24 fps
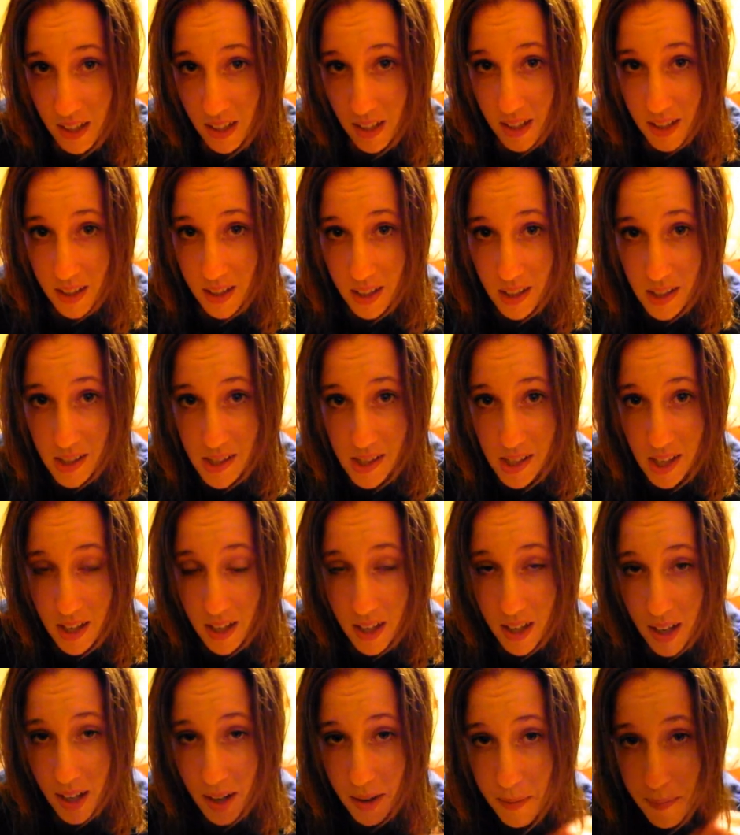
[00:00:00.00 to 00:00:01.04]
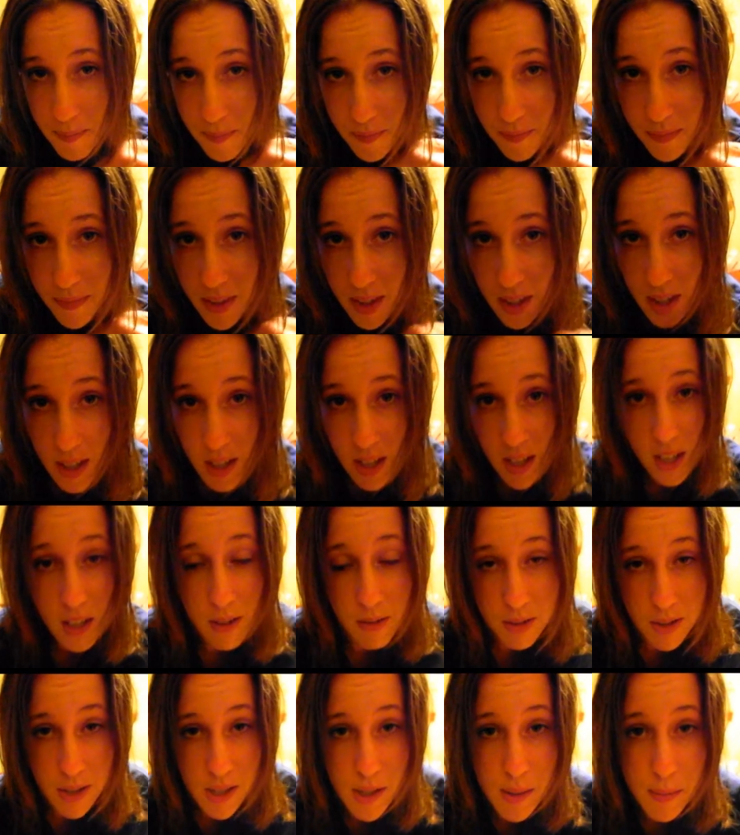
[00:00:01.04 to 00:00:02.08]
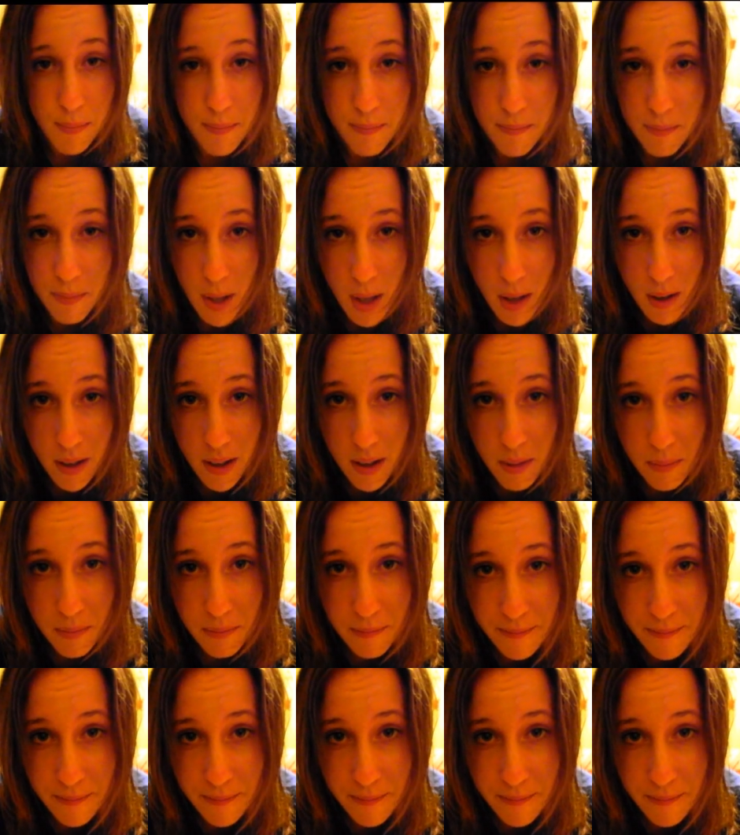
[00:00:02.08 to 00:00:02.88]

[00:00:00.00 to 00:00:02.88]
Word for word: Then Sunday, which is Miriam.